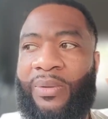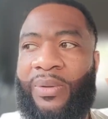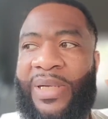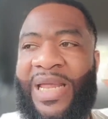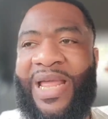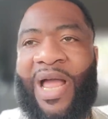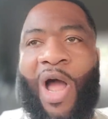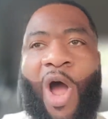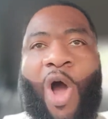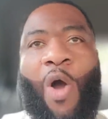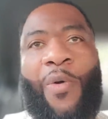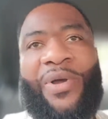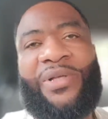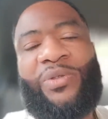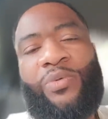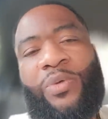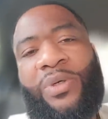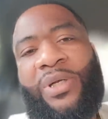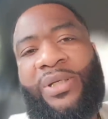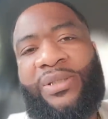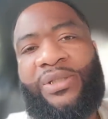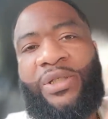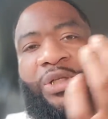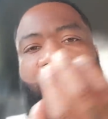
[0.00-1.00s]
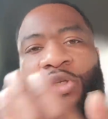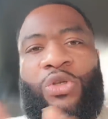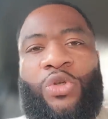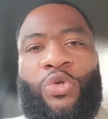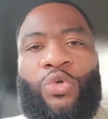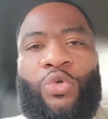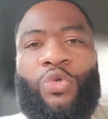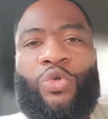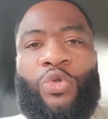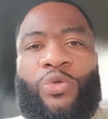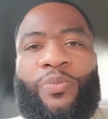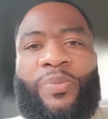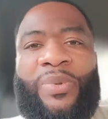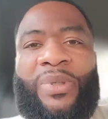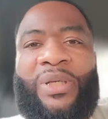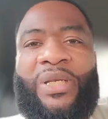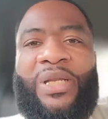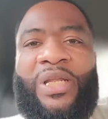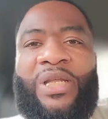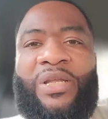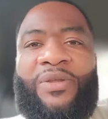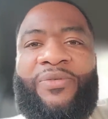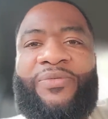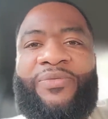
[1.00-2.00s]
they always want us to use
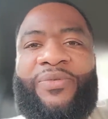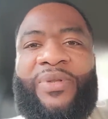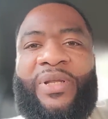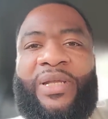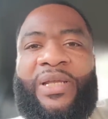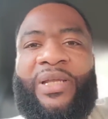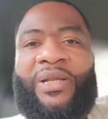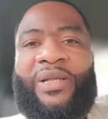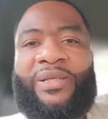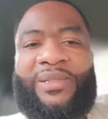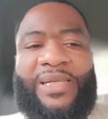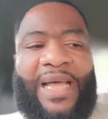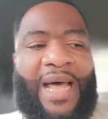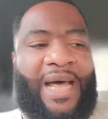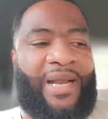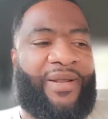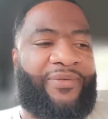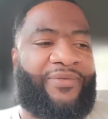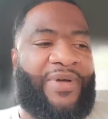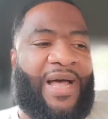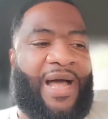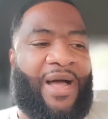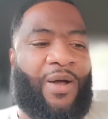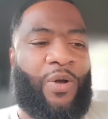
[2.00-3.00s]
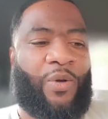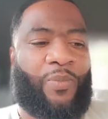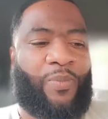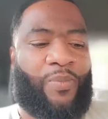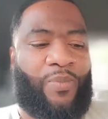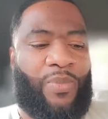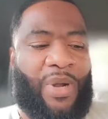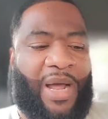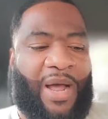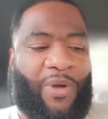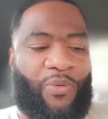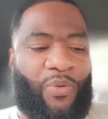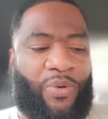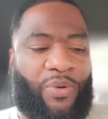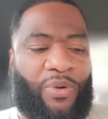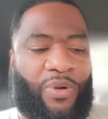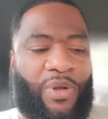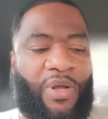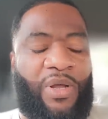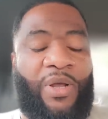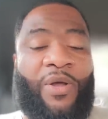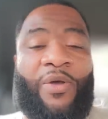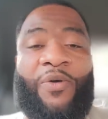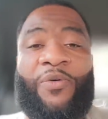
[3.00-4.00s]
belief to get us out of
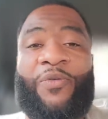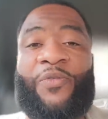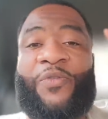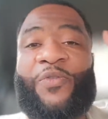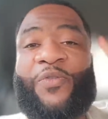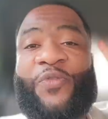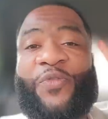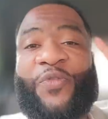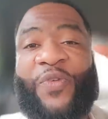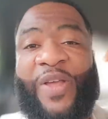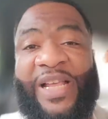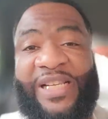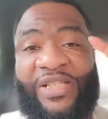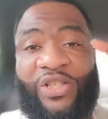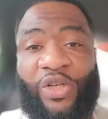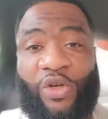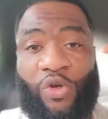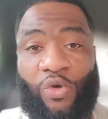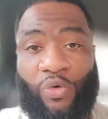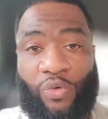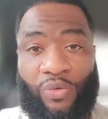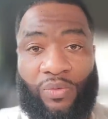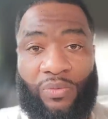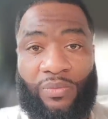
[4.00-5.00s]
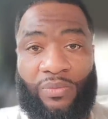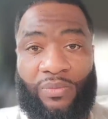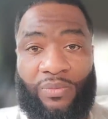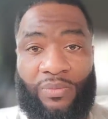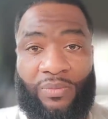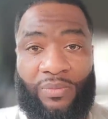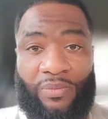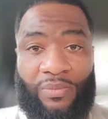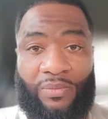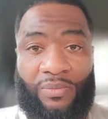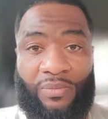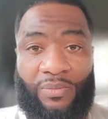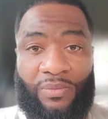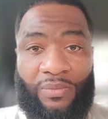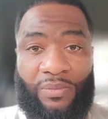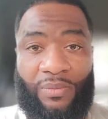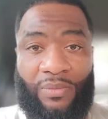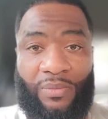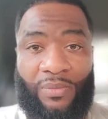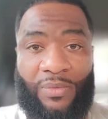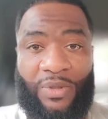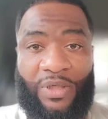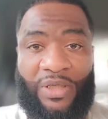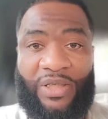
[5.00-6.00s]
our physical
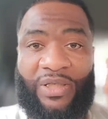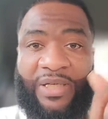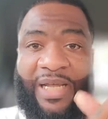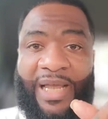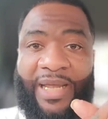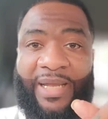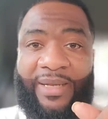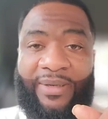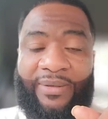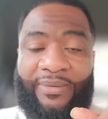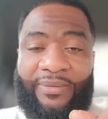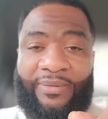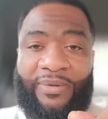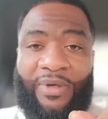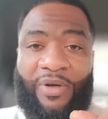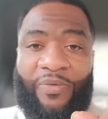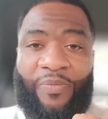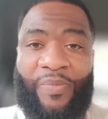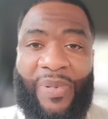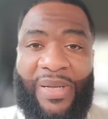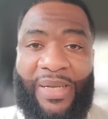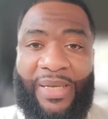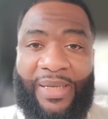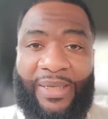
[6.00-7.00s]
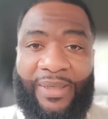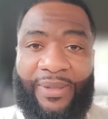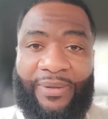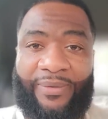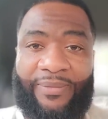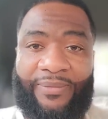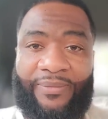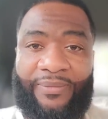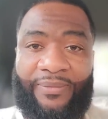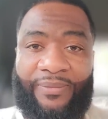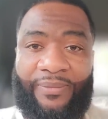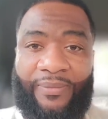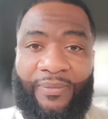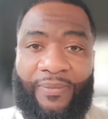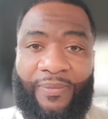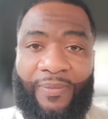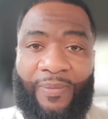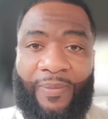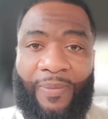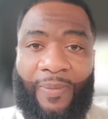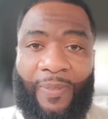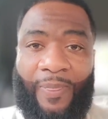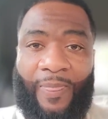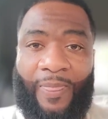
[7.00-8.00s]
state of being.
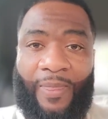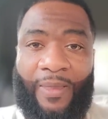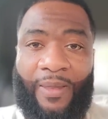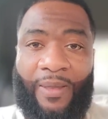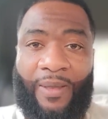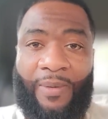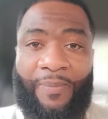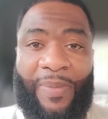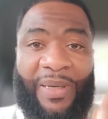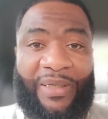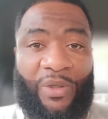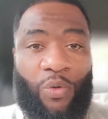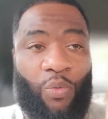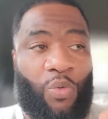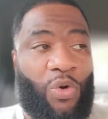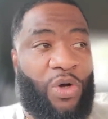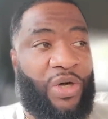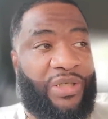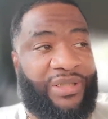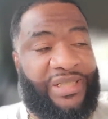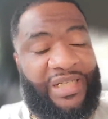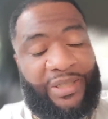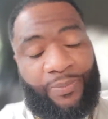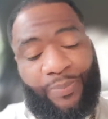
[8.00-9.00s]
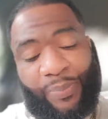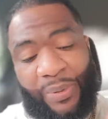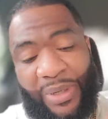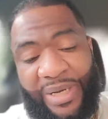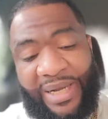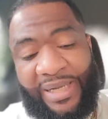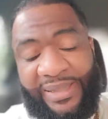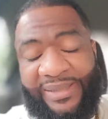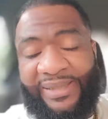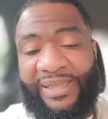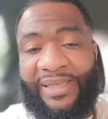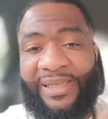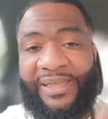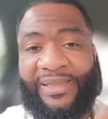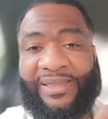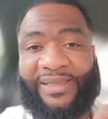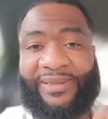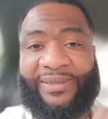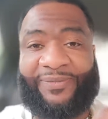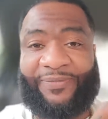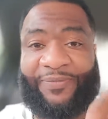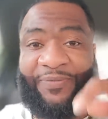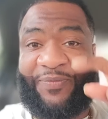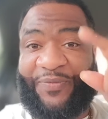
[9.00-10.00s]
But the ones that's putting us in
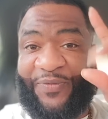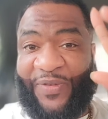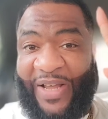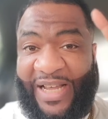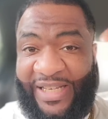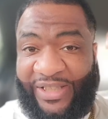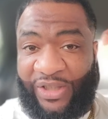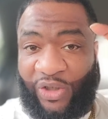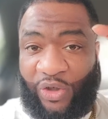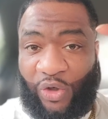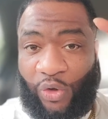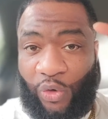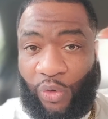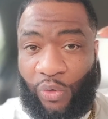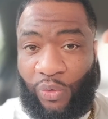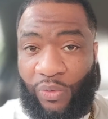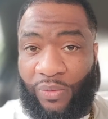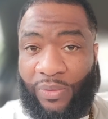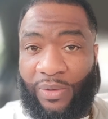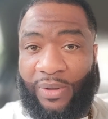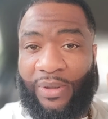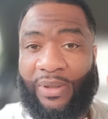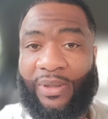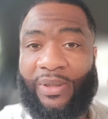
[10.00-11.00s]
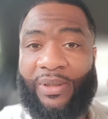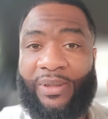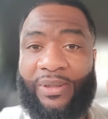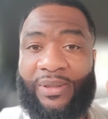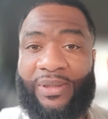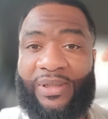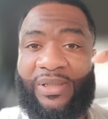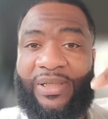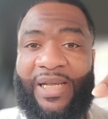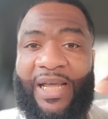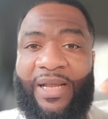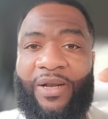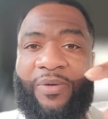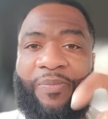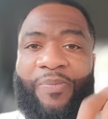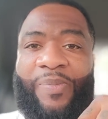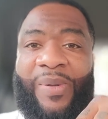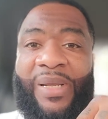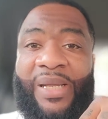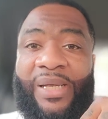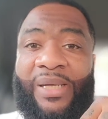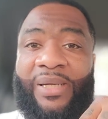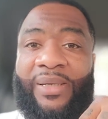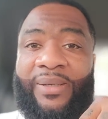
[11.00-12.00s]
this physical state of
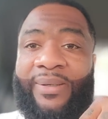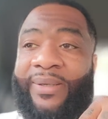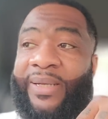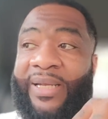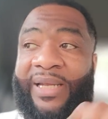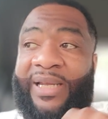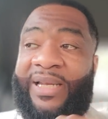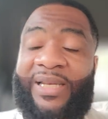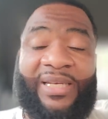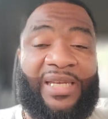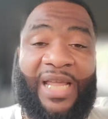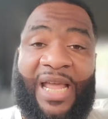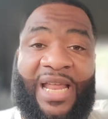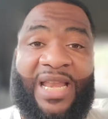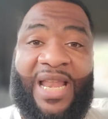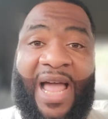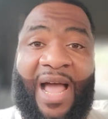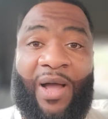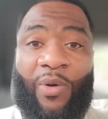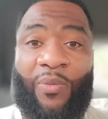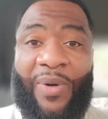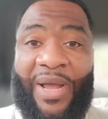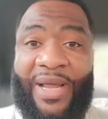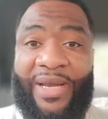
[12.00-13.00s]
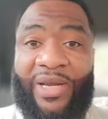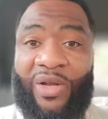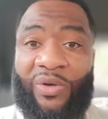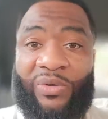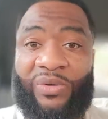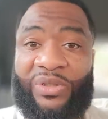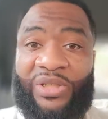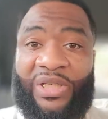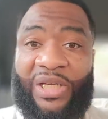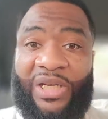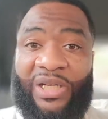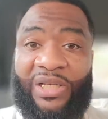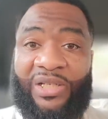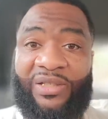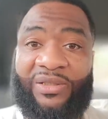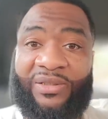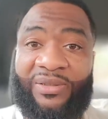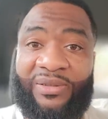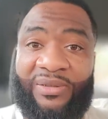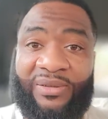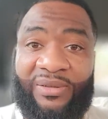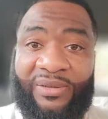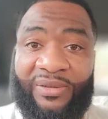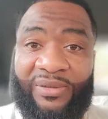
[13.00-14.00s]
being, they not waiting on
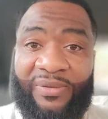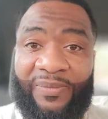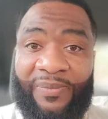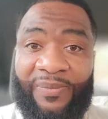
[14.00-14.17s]
Jesus.